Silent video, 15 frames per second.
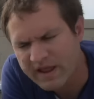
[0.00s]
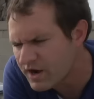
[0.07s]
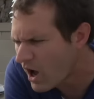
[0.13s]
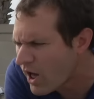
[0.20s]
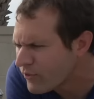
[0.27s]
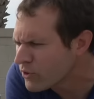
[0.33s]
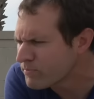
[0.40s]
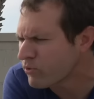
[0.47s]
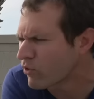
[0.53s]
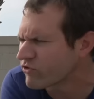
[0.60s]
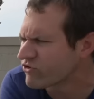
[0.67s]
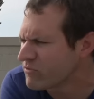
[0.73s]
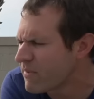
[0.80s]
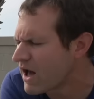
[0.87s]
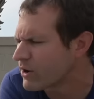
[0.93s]
In other
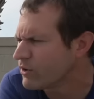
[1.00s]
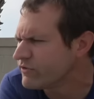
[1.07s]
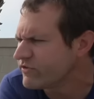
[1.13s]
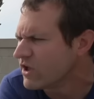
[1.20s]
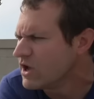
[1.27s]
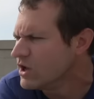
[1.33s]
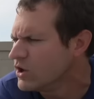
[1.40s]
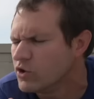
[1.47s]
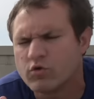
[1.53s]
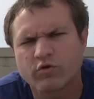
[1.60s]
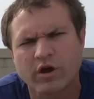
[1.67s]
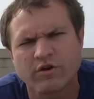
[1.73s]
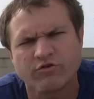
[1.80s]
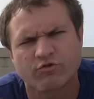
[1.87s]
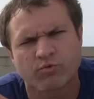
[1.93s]
Porsche models, you
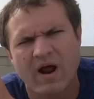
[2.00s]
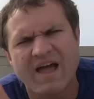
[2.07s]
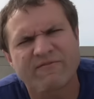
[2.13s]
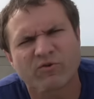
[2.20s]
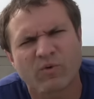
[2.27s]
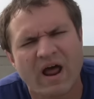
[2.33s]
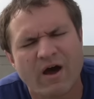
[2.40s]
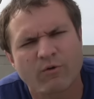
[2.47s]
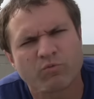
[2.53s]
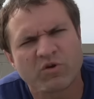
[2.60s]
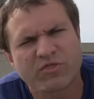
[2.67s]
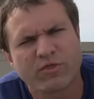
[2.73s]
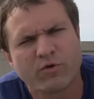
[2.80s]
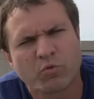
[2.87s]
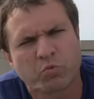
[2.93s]
can drive around
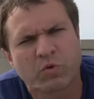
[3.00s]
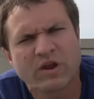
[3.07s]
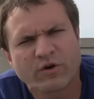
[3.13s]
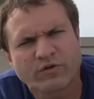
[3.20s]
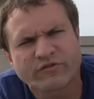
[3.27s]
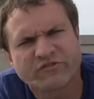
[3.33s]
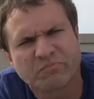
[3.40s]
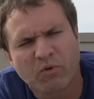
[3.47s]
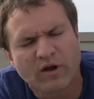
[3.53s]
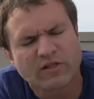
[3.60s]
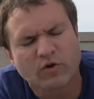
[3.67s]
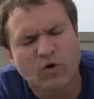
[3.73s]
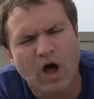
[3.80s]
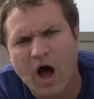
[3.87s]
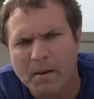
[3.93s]
with the rear
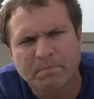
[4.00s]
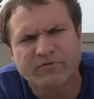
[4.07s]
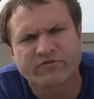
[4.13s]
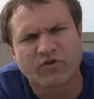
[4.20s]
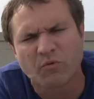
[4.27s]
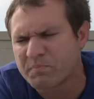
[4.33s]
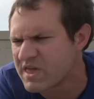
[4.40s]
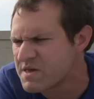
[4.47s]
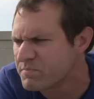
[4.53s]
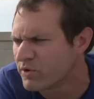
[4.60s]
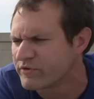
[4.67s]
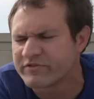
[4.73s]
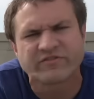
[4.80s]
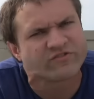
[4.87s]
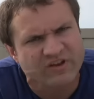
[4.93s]
spoiler up so
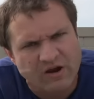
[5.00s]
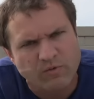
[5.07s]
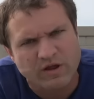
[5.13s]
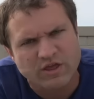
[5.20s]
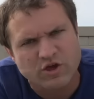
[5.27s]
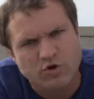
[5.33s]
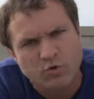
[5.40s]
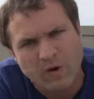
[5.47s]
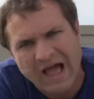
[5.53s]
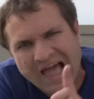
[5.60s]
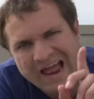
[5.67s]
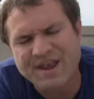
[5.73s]
people stare at you.